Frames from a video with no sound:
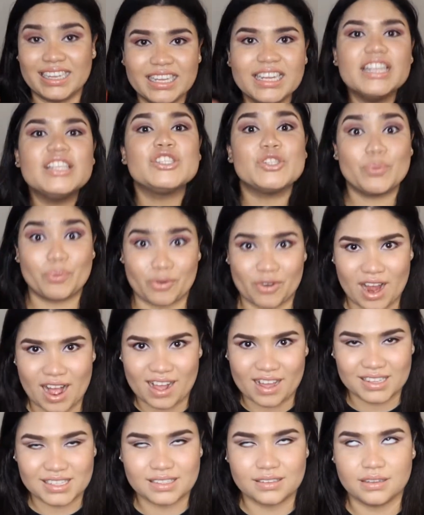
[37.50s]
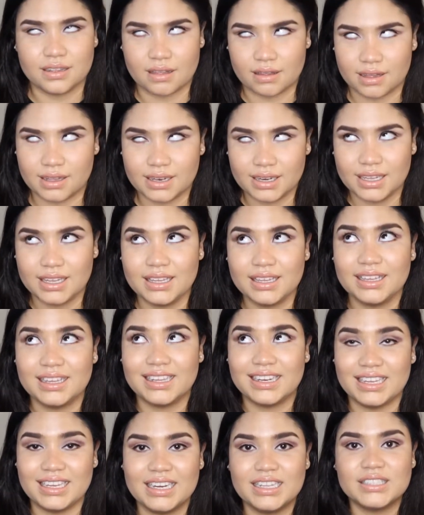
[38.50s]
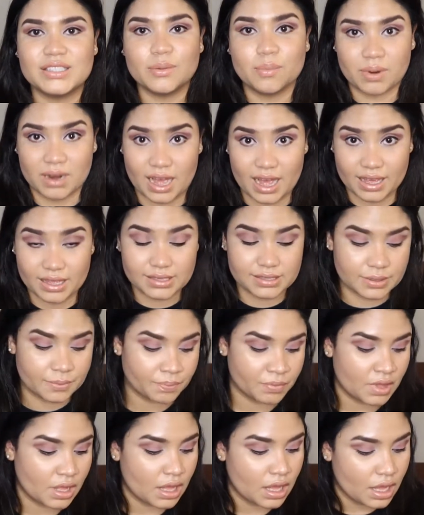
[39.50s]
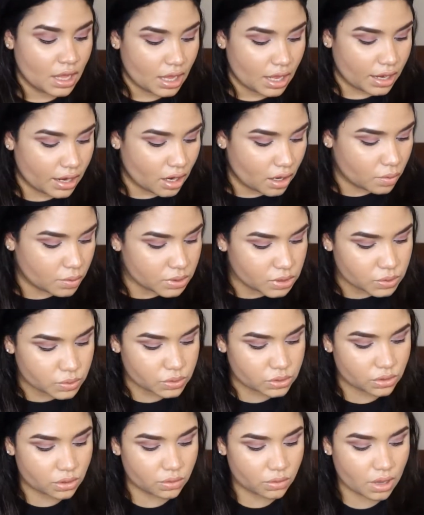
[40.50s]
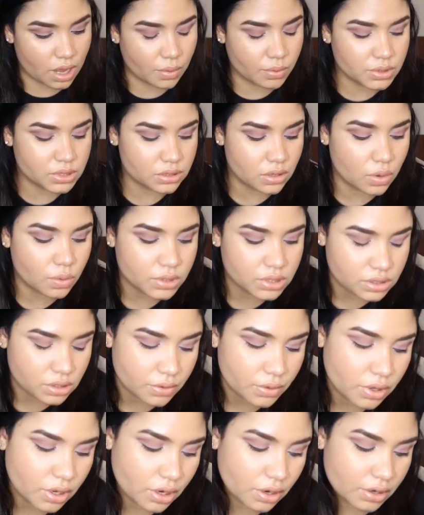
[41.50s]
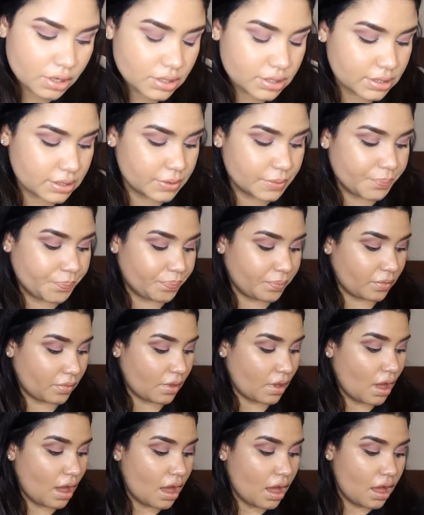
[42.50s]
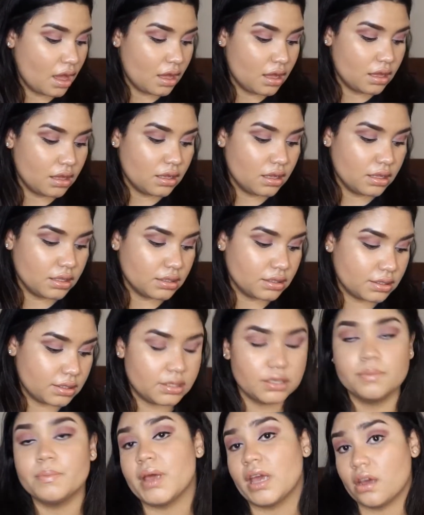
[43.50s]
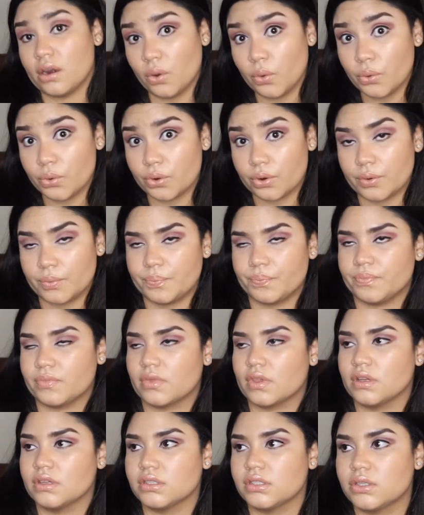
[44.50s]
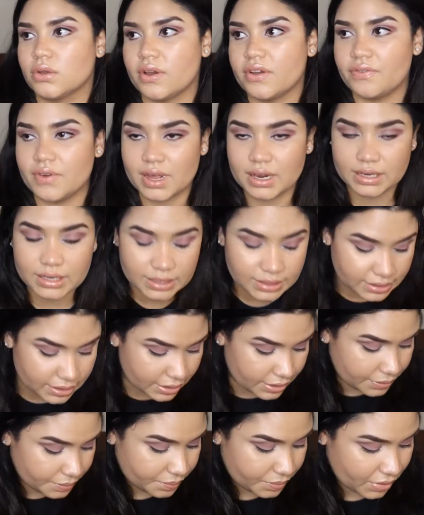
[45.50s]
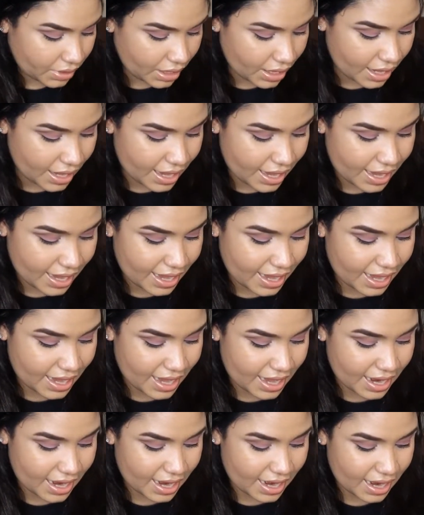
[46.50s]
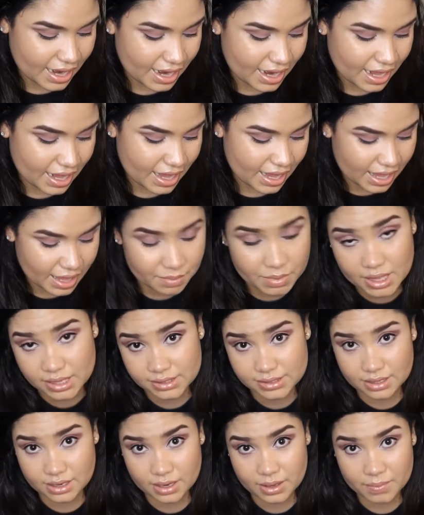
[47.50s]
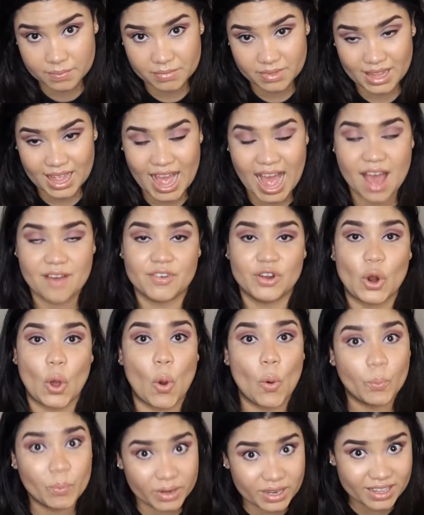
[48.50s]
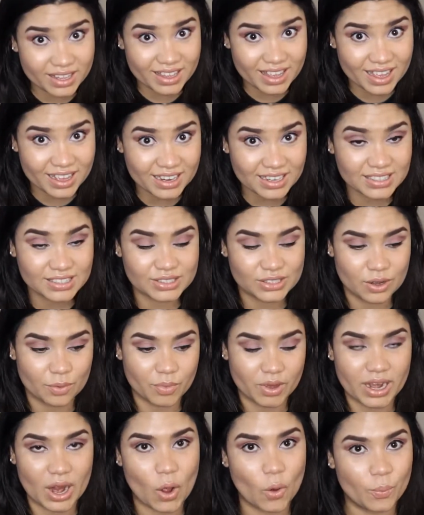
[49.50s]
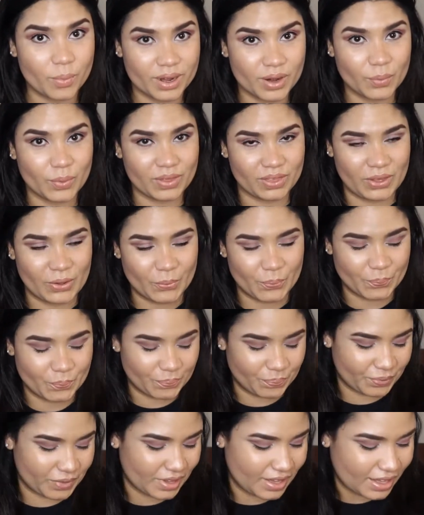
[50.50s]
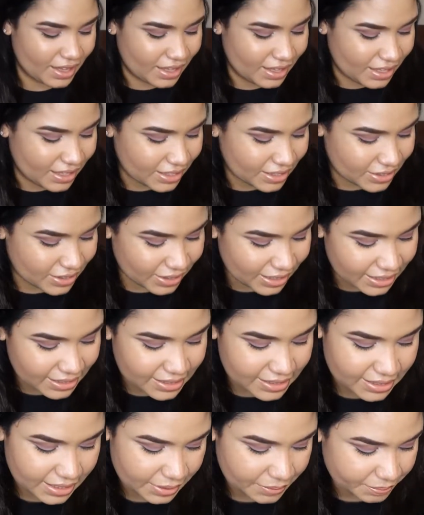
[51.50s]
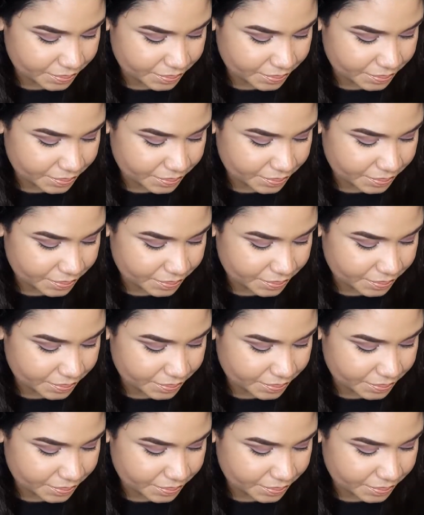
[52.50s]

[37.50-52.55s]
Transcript: supplies, and I was always so curious to make an order. So I finally did, and it came yesterday. I haven't opened it yet, so I'm gonna open it with you. So let's see.